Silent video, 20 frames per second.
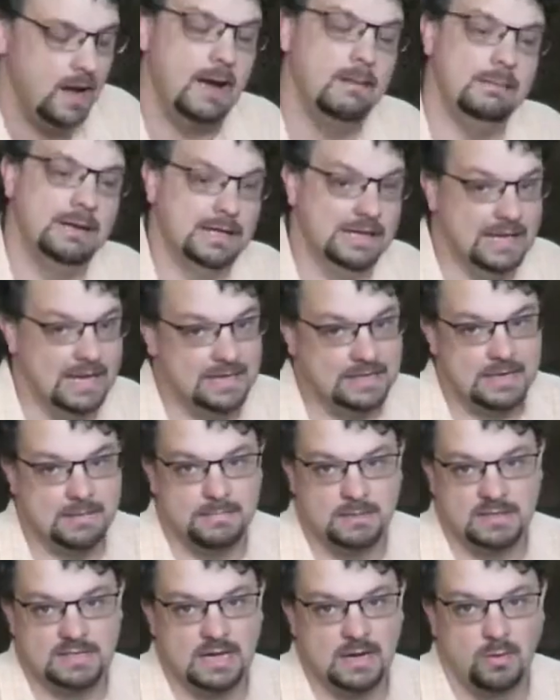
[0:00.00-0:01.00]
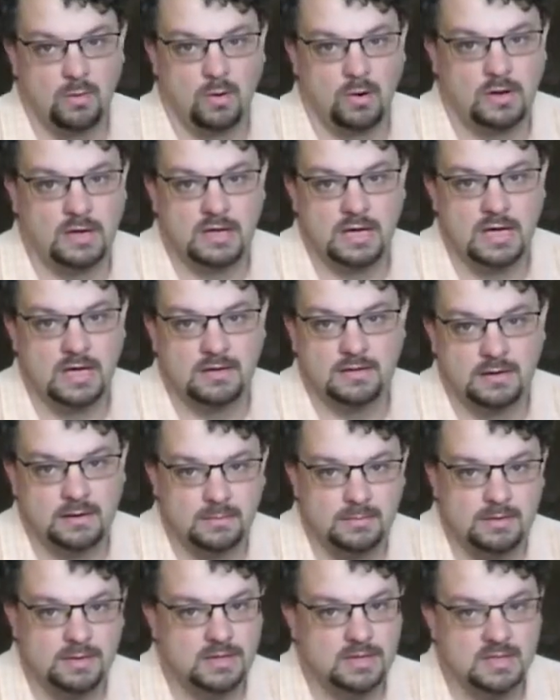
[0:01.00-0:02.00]
I'm glad they put that warning on
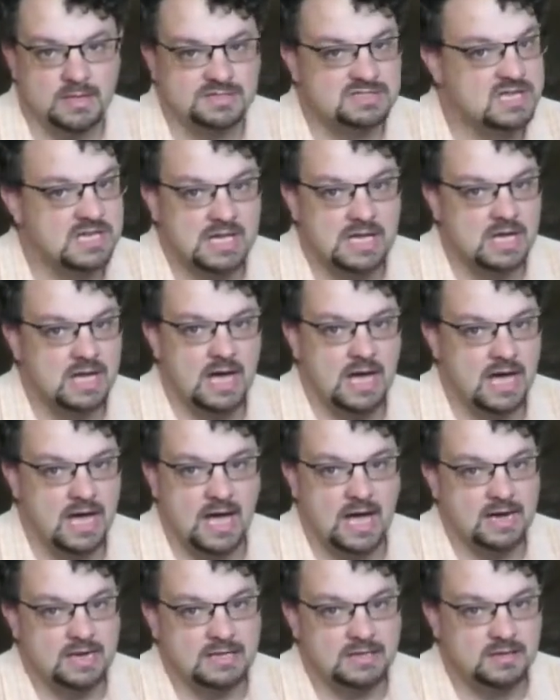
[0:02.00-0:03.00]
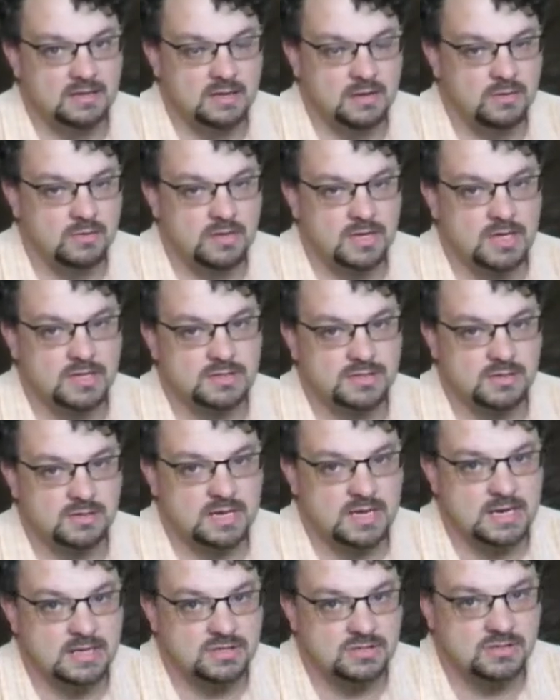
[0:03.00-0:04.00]
there because I didn't know guns are
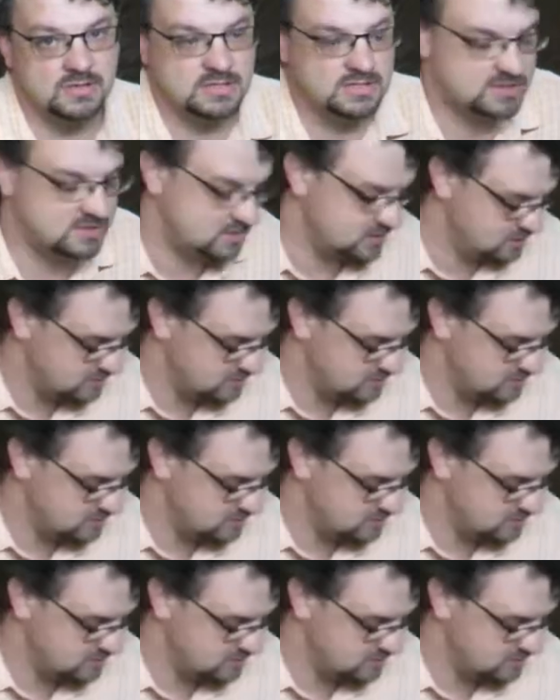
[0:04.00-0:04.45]
dangerous.